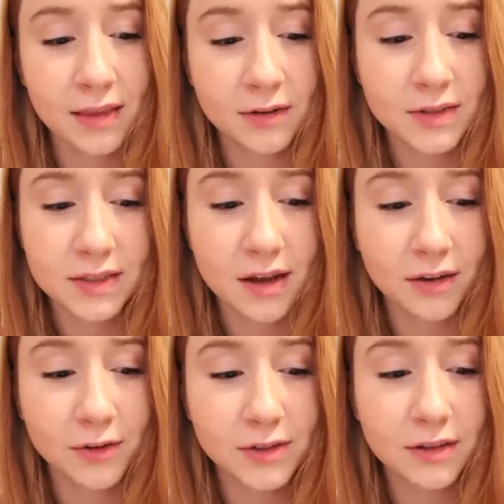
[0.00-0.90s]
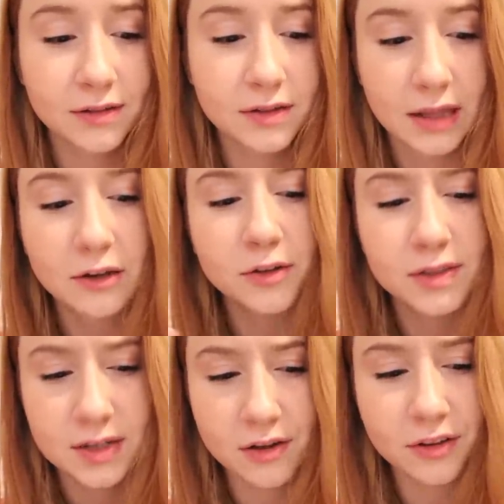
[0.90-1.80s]
little snuggle, little
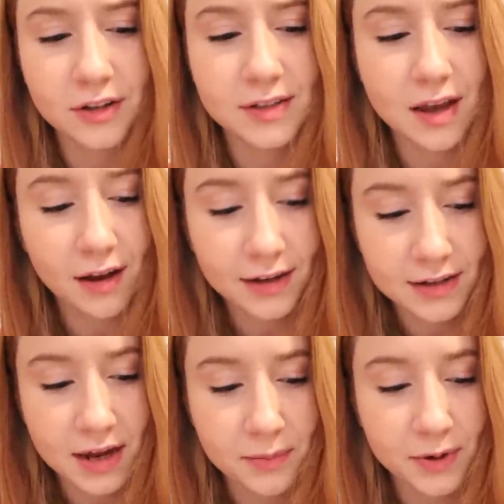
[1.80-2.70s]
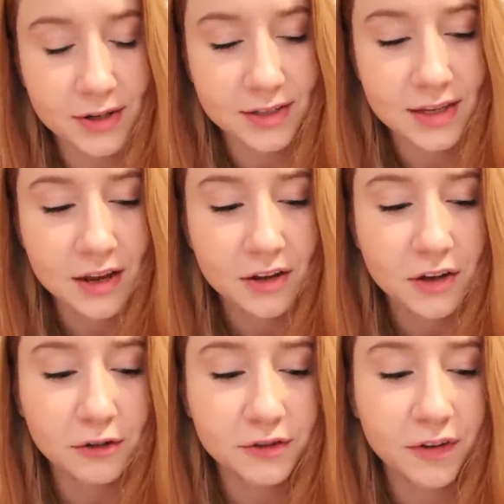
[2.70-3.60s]
snugglers huggy diapers
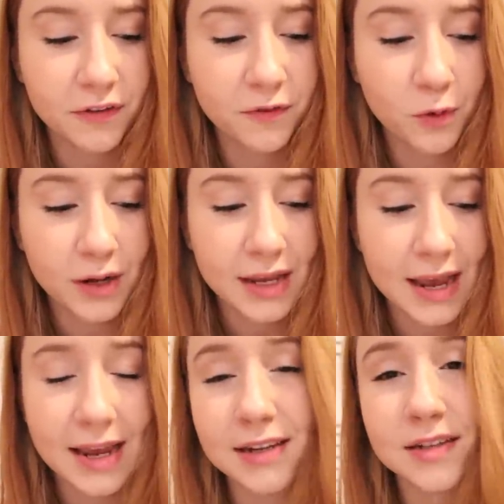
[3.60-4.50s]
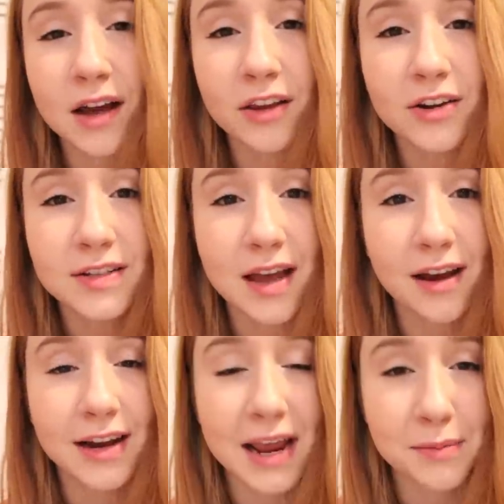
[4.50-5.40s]
goes for $48
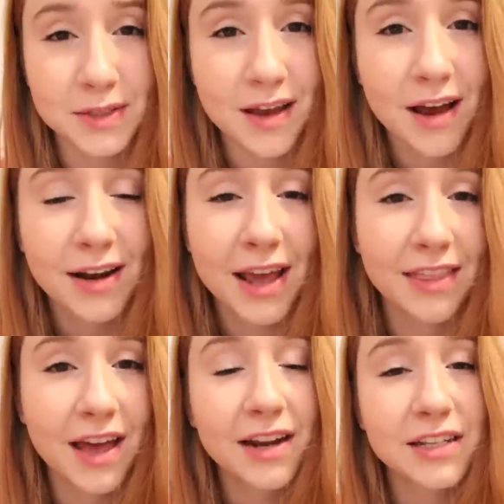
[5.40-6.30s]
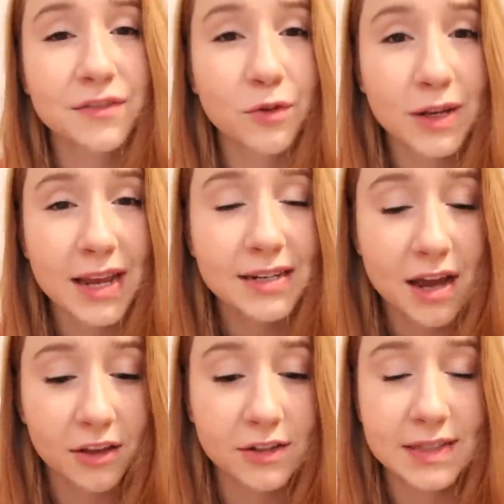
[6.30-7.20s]
on Amazon, and that is $48
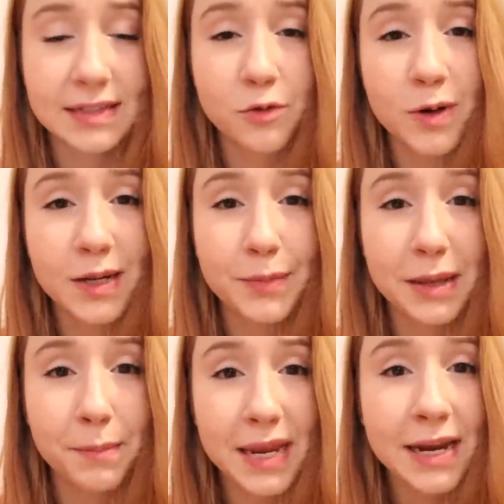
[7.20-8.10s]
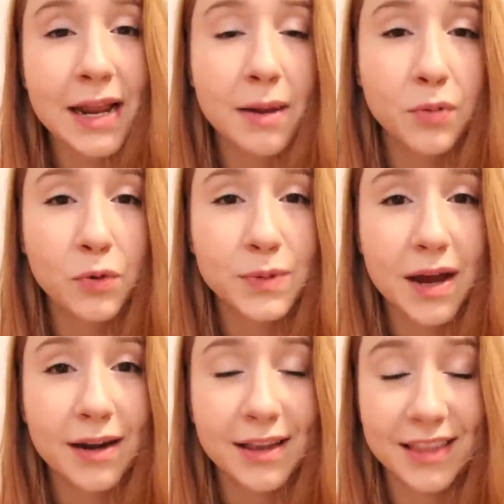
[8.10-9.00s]
that's going to be peed and pooped
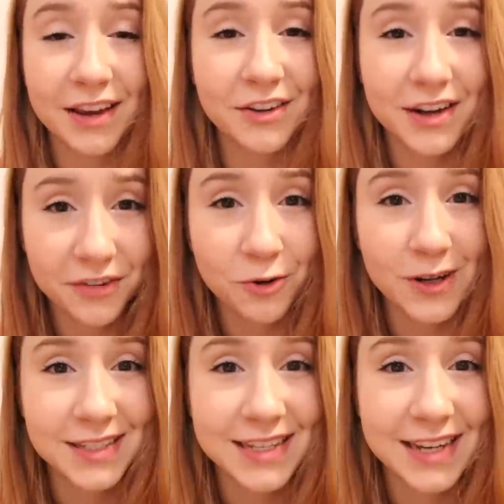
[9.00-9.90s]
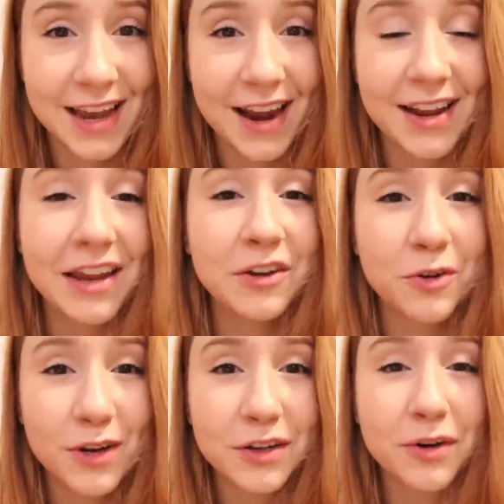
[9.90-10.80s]
on and that you're never going to see again and you're
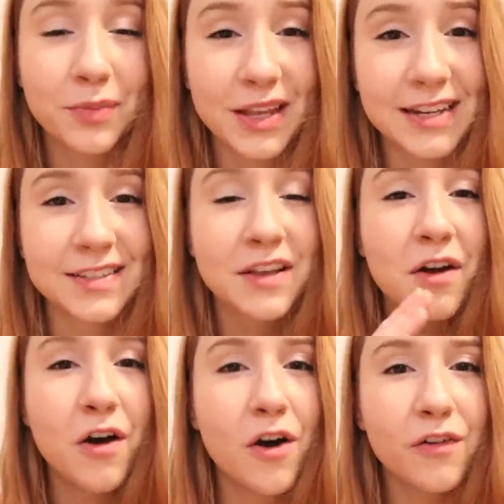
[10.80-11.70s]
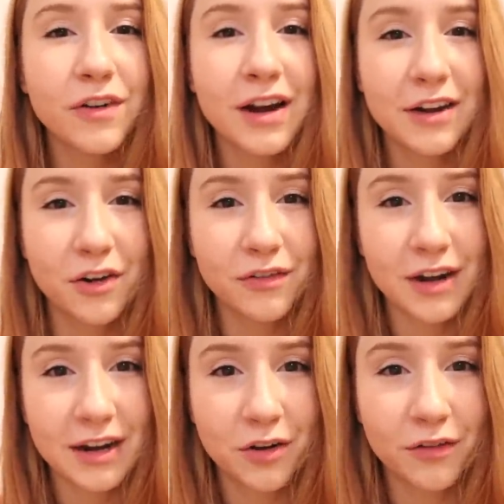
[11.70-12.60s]
going to replace over and over
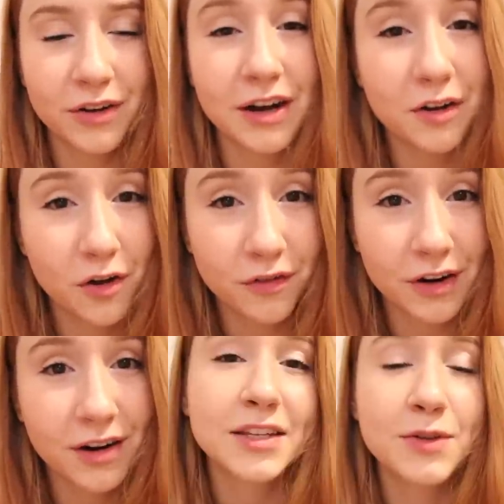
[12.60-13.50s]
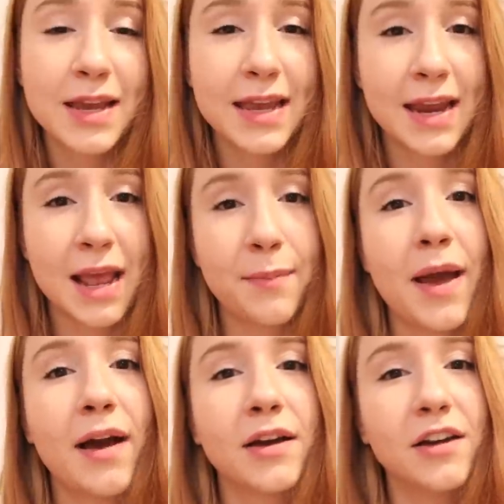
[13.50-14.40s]
and over and over. You can get a
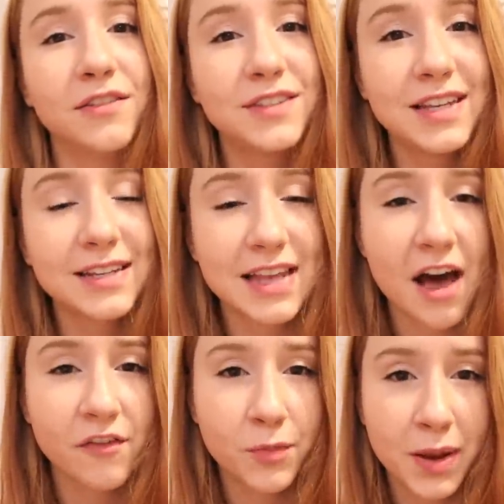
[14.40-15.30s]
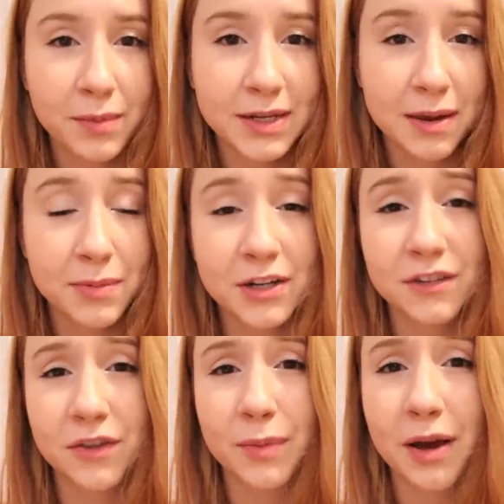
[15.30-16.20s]
pack of six Alva baby
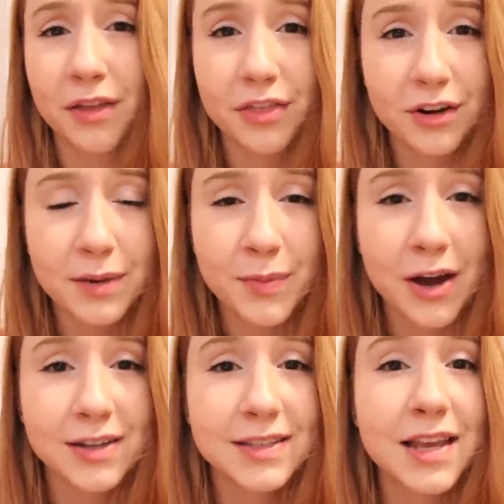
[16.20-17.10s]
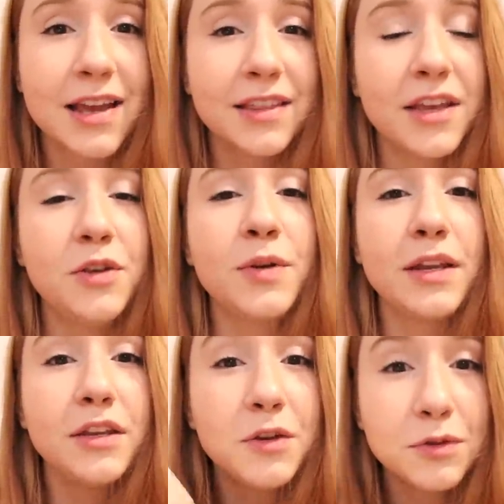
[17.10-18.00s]
diapers for about 30 bucks that you
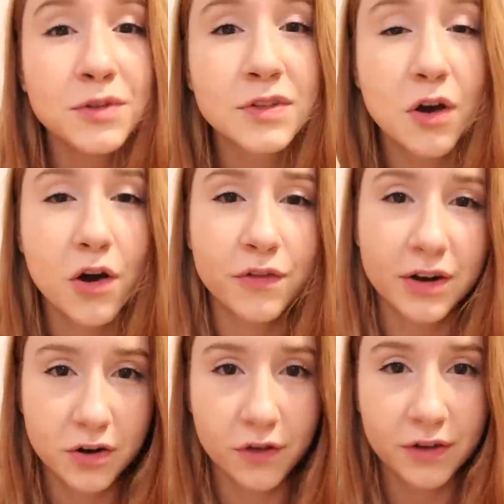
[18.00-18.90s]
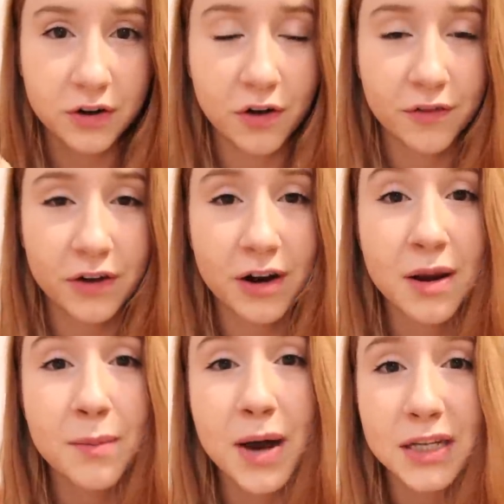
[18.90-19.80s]
can use use over and over and over,
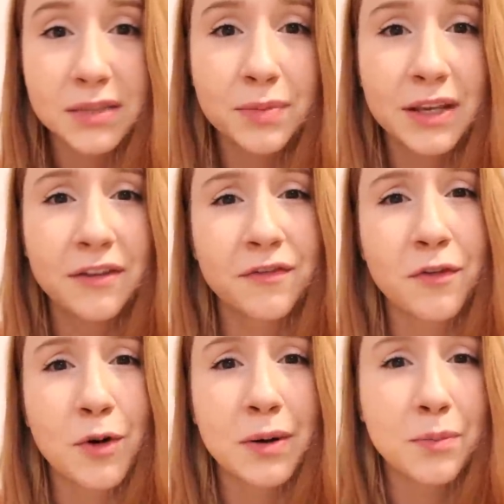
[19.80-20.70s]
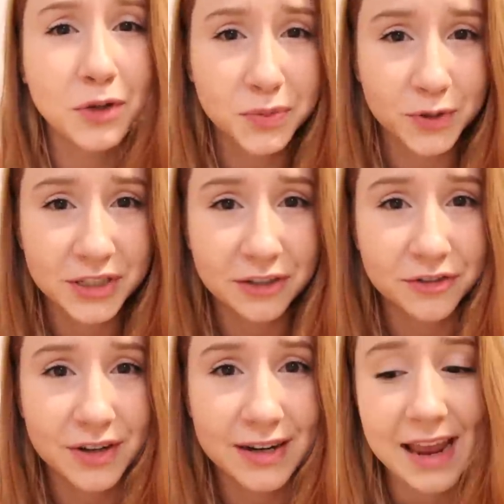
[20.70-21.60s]
possibly for multiple
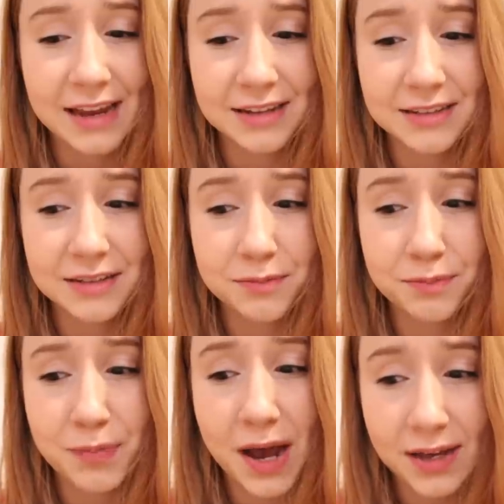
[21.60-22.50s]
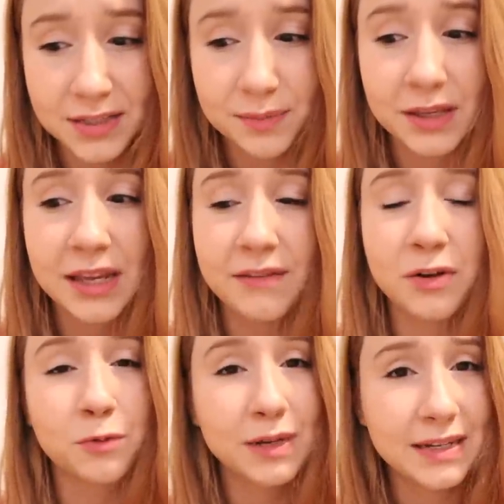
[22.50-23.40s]
children and possibly
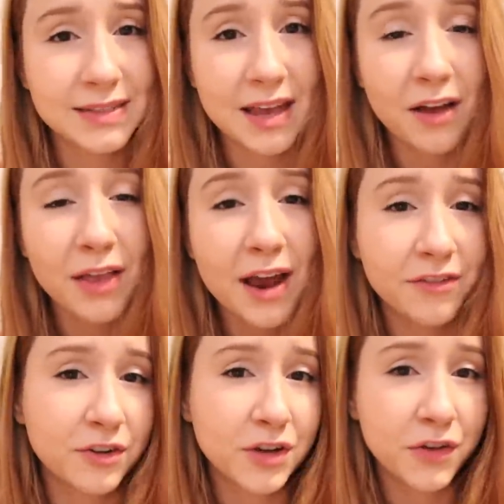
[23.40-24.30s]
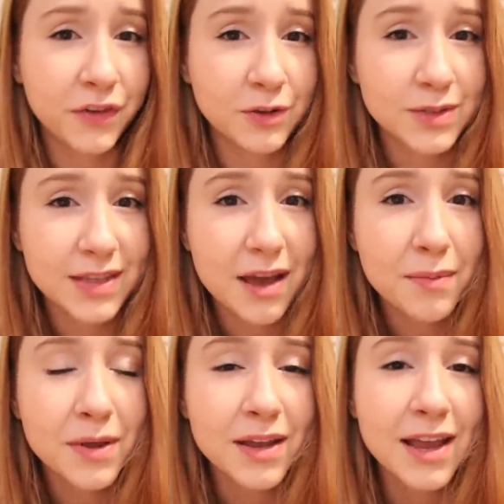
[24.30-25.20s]
even resell after you've used them